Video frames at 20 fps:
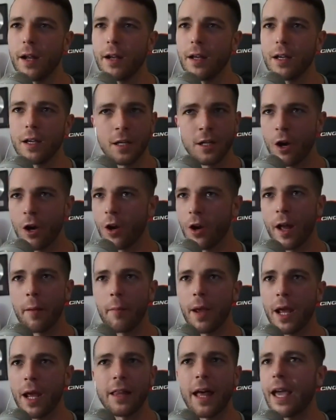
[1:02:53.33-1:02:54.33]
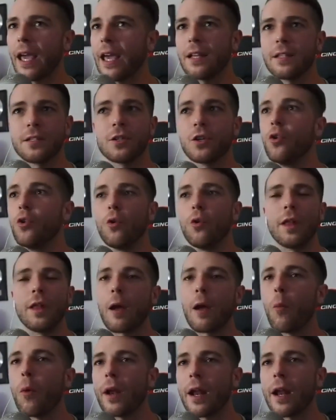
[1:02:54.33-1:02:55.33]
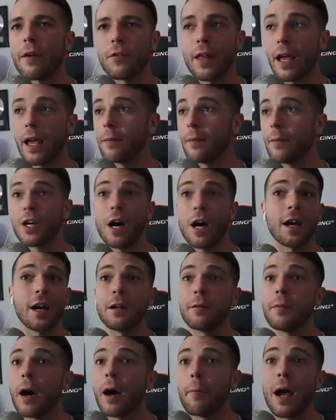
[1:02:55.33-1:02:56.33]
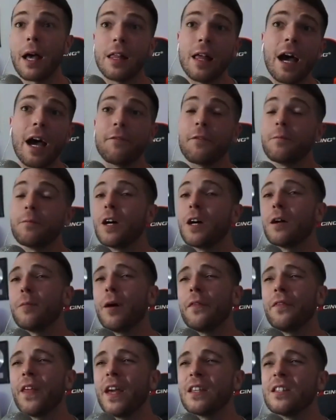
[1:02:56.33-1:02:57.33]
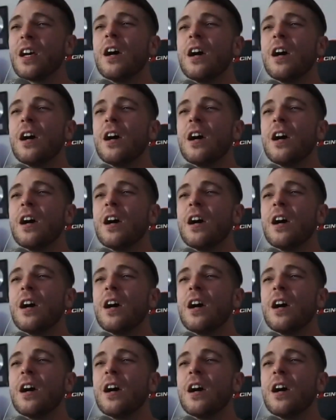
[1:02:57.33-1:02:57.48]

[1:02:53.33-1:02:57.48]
you know what I mean? Like it's cool, like whatever. Like I'm talking about my life, I'm talking about things.